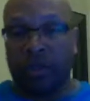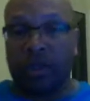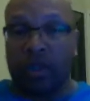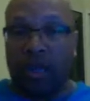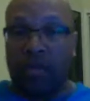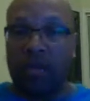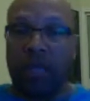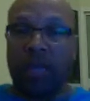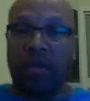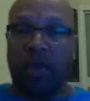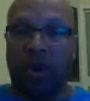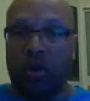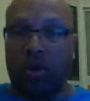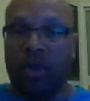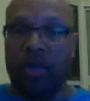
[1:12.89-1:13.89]
to come to him
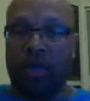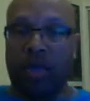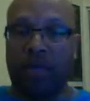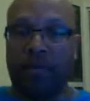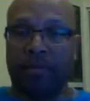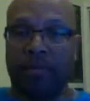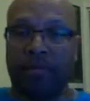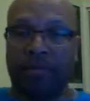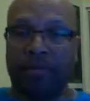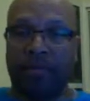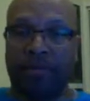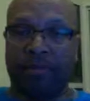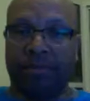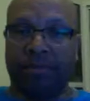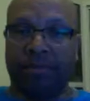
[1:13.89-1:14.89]
all the
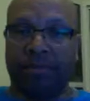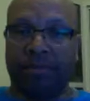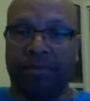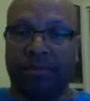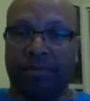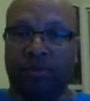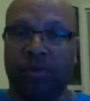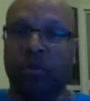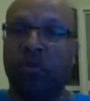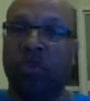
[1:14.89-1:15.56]
time.